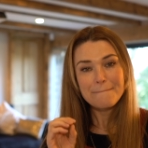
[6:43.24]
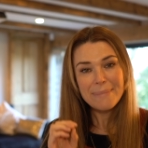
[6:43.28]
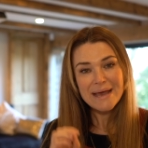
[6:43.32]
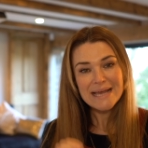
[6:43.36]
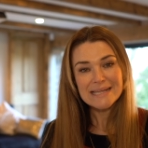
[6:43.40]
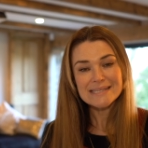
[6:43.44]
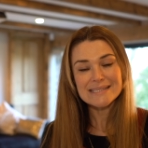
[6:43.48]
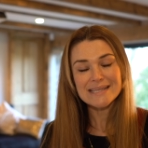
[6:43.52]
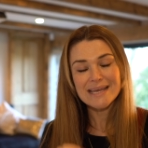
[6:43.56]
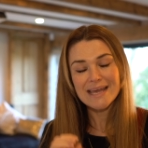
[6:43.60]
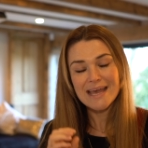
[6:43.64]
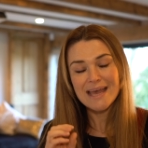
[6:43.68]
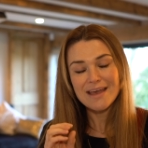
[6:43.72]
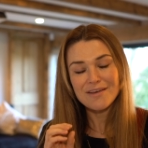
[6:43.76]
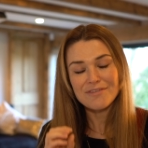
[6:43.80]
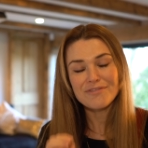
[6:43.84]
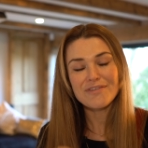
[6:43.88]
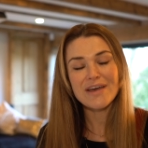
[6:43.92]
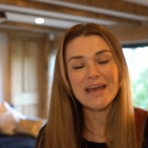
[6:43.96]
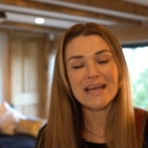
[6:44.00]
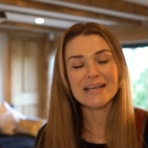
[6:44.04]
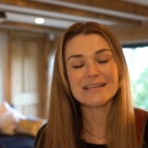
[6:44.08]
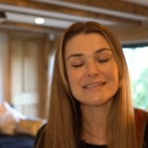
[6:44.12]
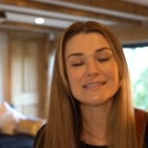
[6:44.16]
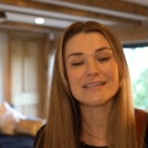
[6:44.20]
better
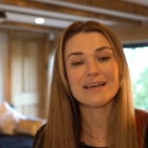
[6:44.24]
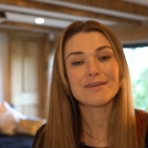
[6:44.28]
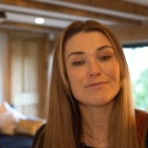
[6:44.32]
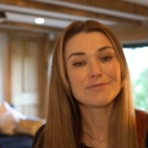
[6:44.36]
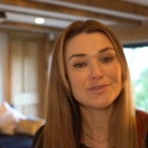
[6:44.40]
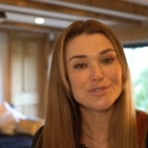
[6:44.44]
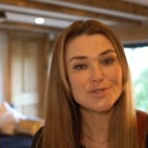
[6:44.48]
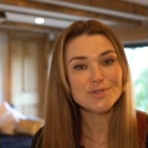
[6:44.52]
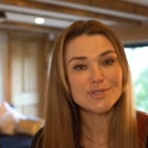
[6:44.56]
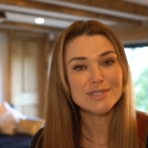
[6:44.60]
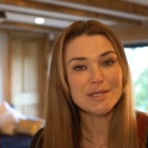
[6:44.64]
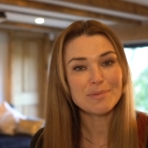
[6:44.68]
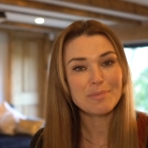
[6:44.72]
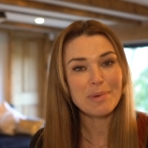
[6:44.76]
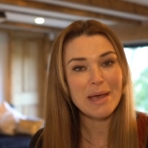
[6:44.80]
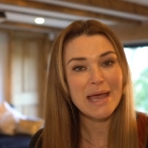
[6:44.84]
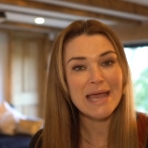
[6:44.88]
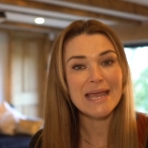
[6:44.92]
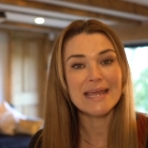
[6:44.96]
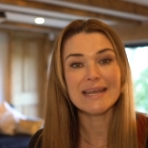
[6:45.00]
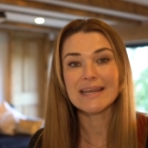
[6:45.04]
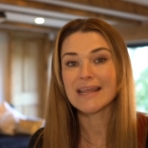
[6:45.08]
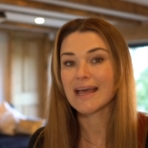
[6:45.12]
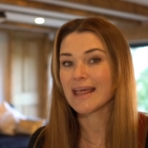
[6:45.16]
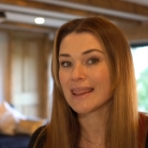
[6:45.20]
effects at reducing
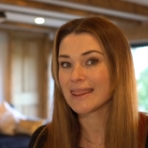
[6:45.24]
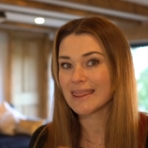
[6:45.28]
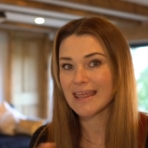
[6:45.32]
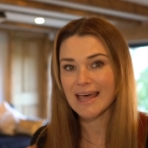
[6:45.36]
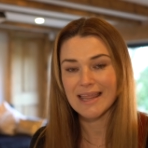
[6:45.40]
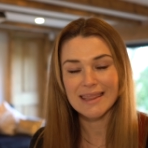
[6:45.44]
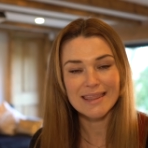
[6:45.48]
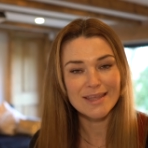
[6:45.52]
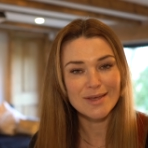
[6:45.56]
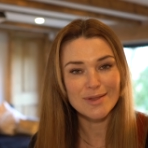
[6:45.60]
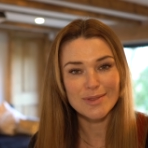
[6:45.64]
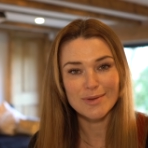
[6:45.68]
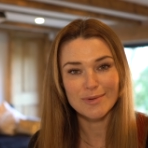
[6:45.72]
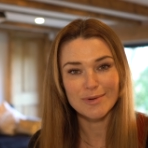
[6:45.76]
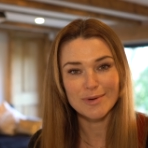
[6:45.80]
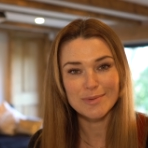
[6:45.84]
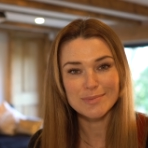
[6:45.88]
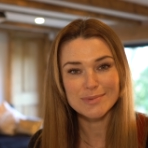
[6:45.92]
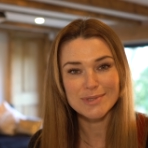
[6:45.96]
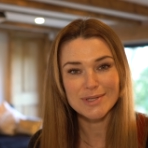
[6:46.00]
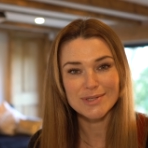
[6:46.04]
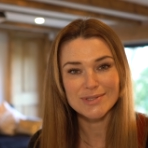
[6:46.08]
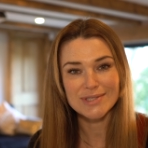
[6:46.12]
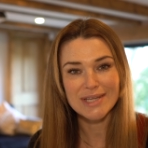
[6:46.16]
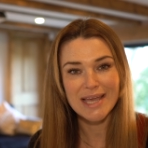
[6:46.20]
pain than the other
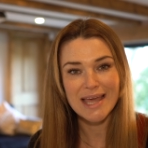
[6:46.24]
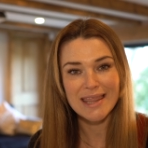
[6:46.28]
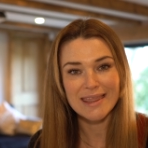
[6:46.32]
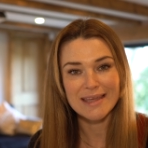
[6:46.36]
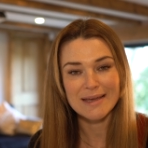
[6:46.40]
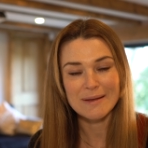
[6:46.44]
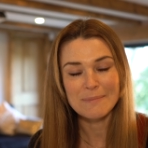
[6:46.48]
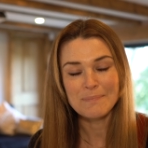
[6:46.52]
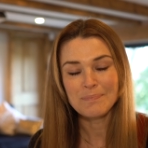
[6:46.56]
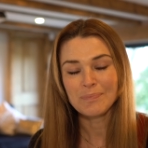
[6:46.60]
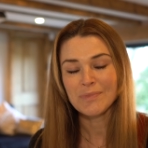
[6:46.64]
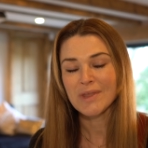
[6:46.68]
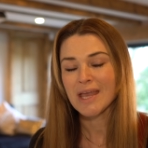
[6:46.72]
groups altogether.